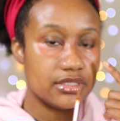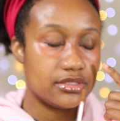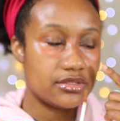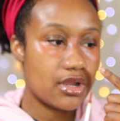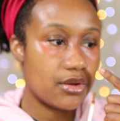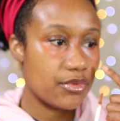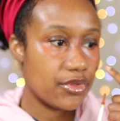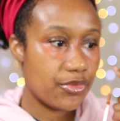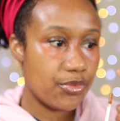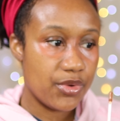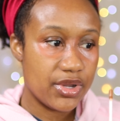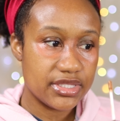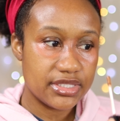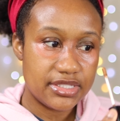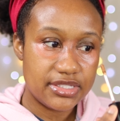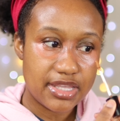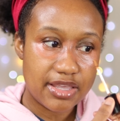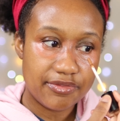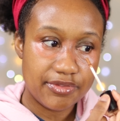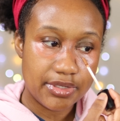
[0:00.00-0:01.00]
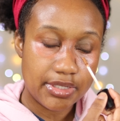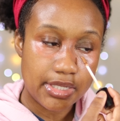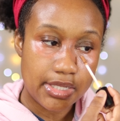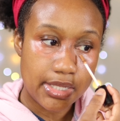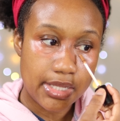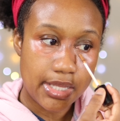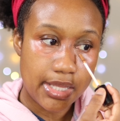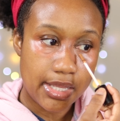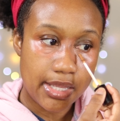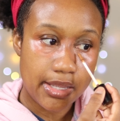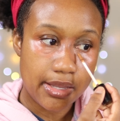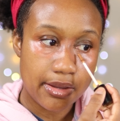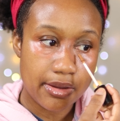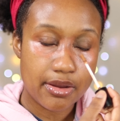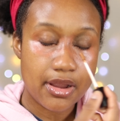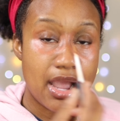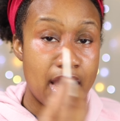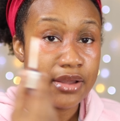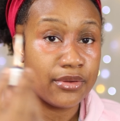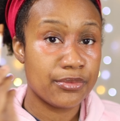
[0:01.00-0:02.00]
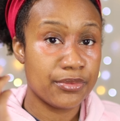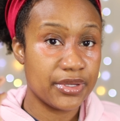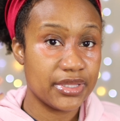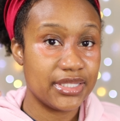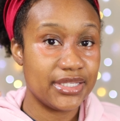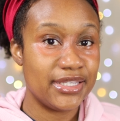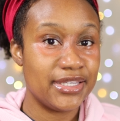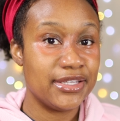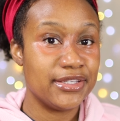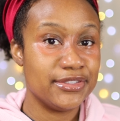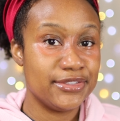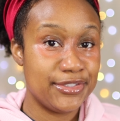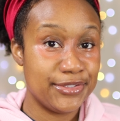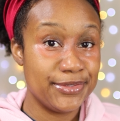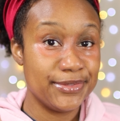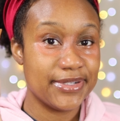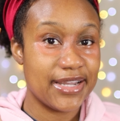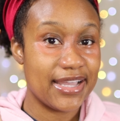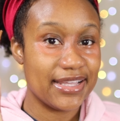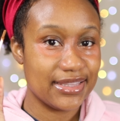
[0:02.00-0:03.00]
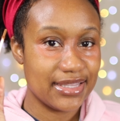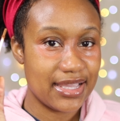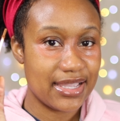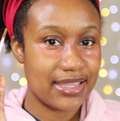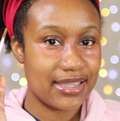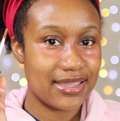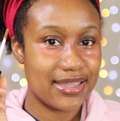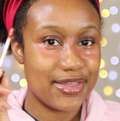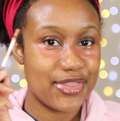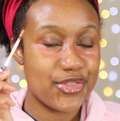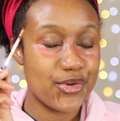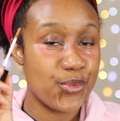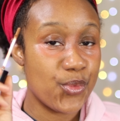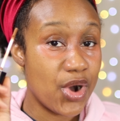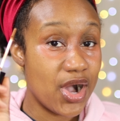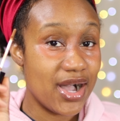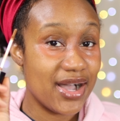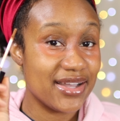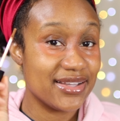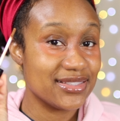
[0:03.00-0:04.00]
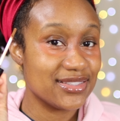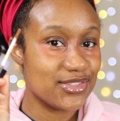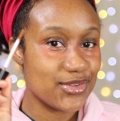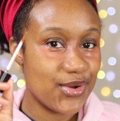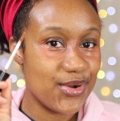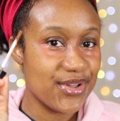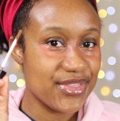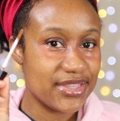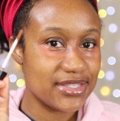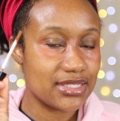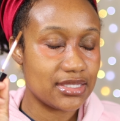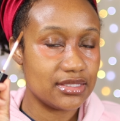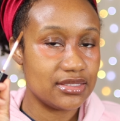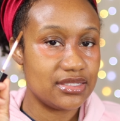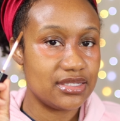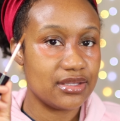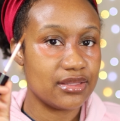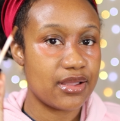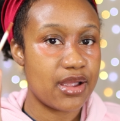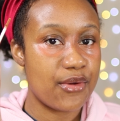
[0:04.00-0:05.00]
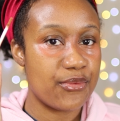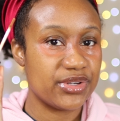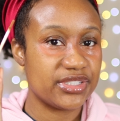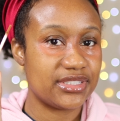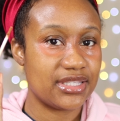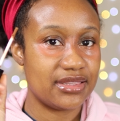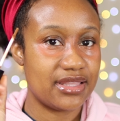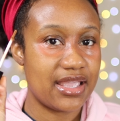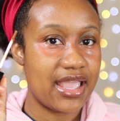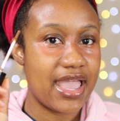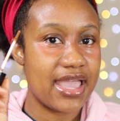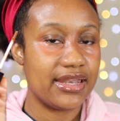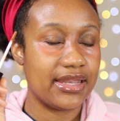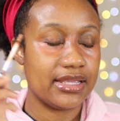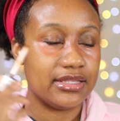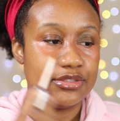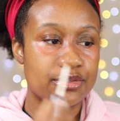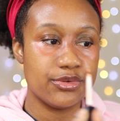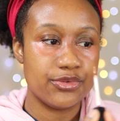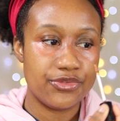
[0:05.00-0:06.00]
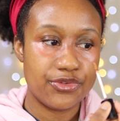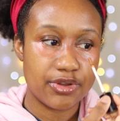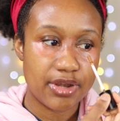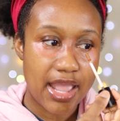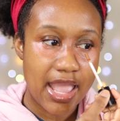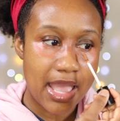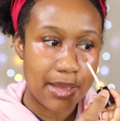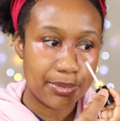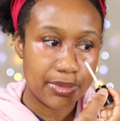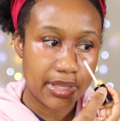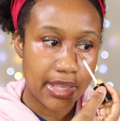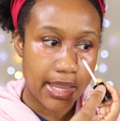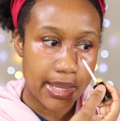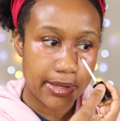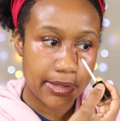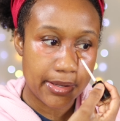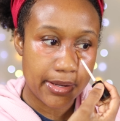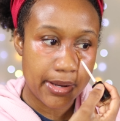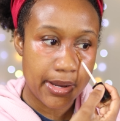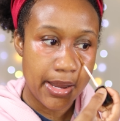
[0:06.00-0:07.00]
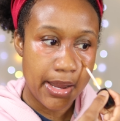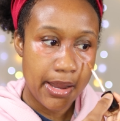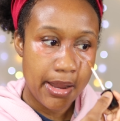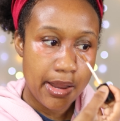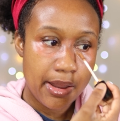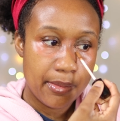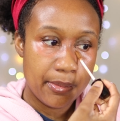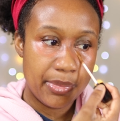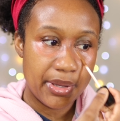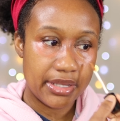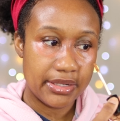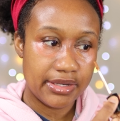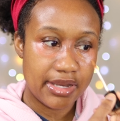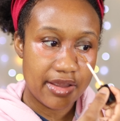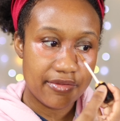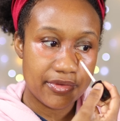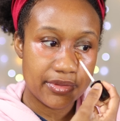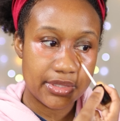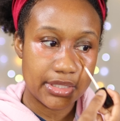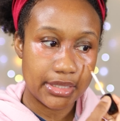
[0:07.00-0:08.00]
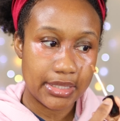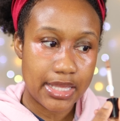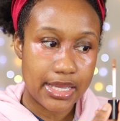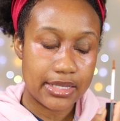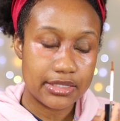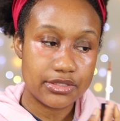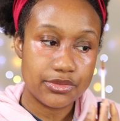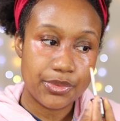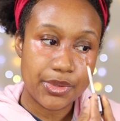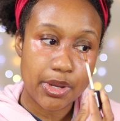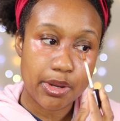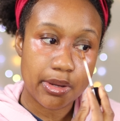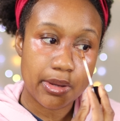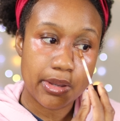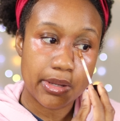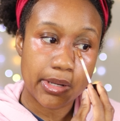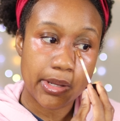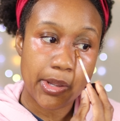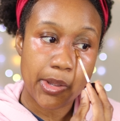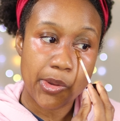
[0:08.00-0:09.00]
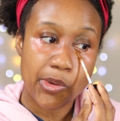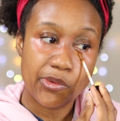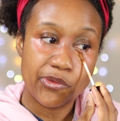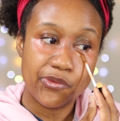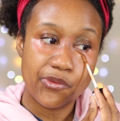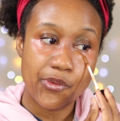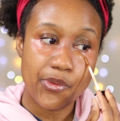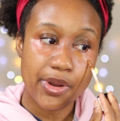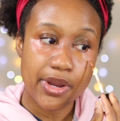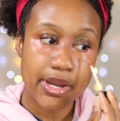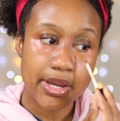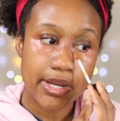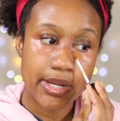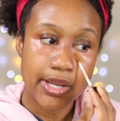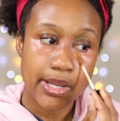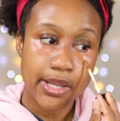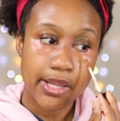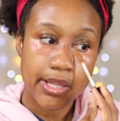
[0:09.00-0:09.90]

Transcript: start with 170 here. I really do not like the wands on this concealer. I wish that they had a doe foot applicator, but nevertheless, we are gonna go for it.